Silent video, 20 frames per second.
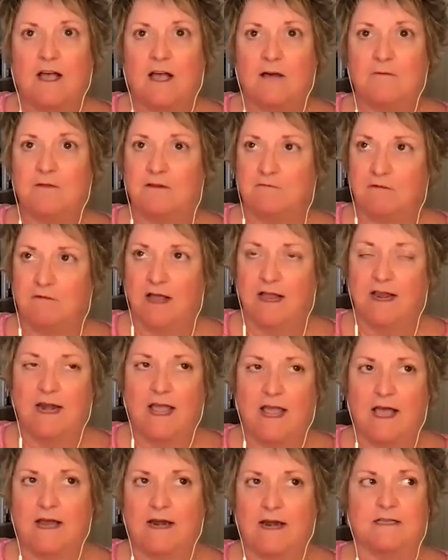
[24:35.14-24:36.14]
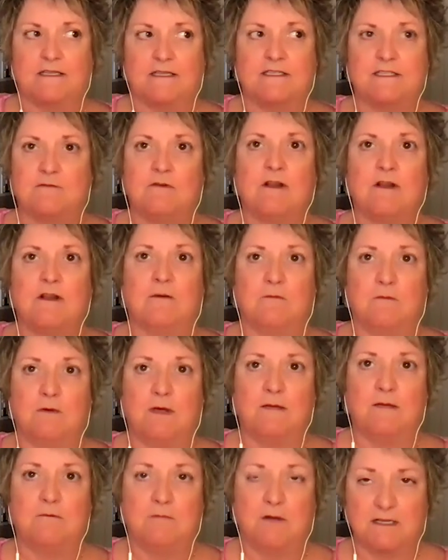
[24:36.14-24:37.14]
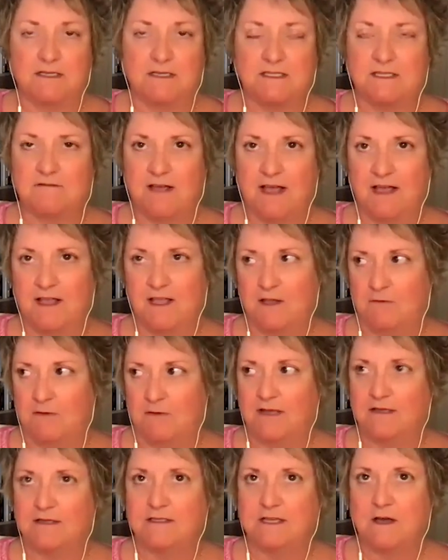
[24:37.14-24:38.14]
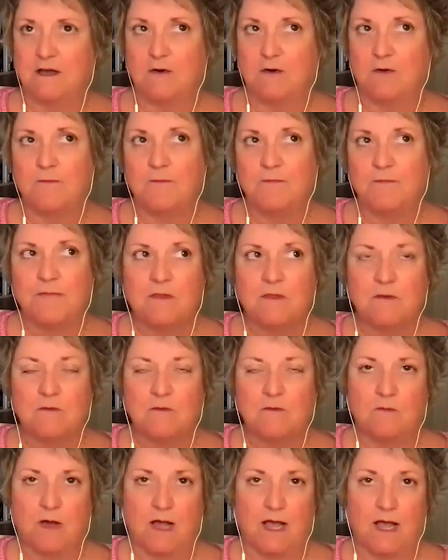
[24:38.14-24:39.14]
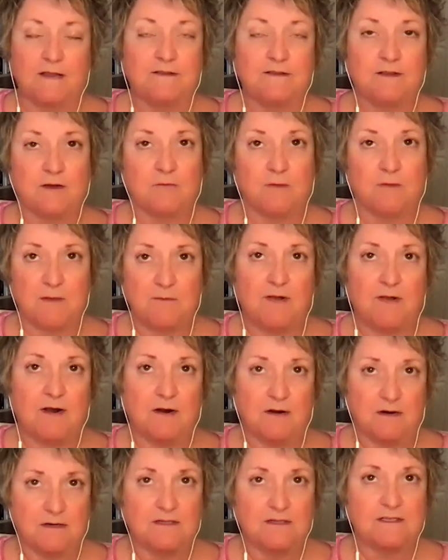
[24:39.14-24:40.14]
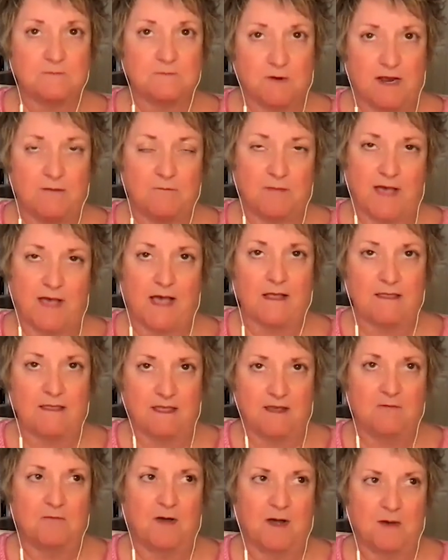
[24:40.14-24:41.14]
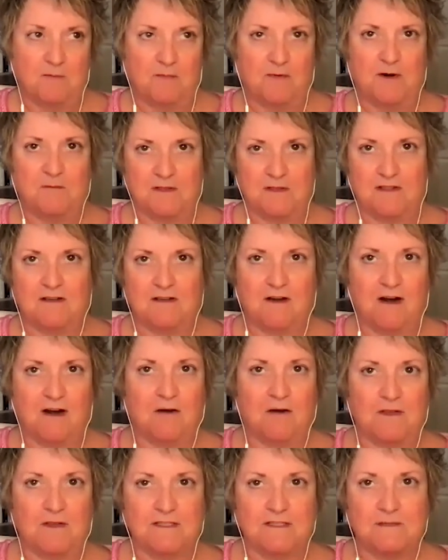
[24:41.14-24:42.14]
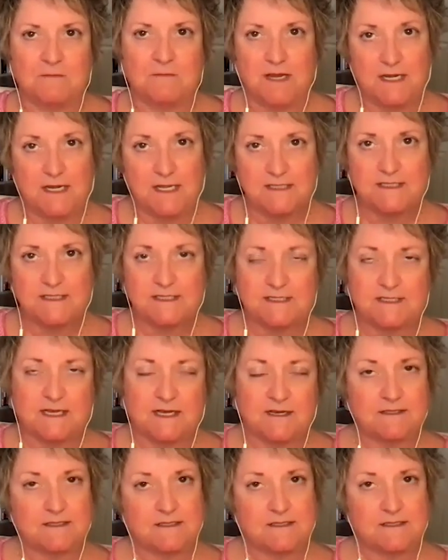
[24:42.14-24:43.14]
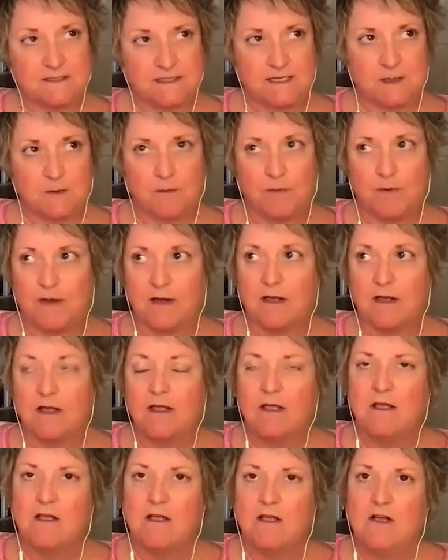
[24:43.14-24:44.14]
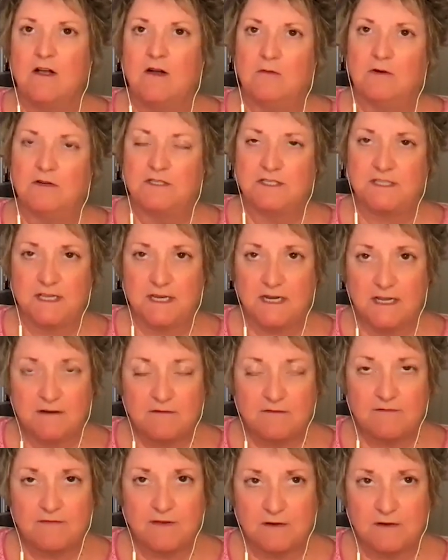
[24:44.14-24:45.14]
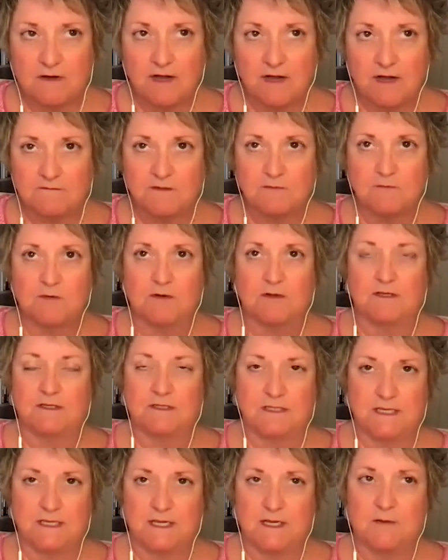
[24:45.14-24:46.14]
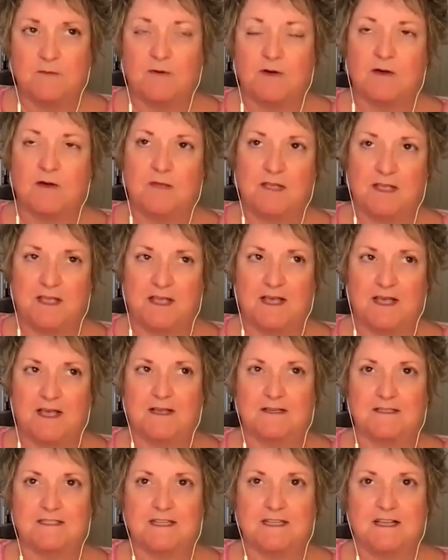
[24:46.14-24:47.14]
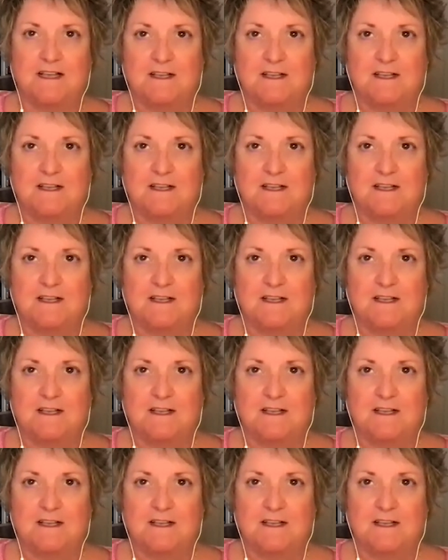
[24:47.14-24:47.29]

coming right at us. So we're like, we must evacuate. So I took my parents, packed them up, put them in the car, went to my niece's house in Tampa. Well, she didn't feel comfortable in Tampa because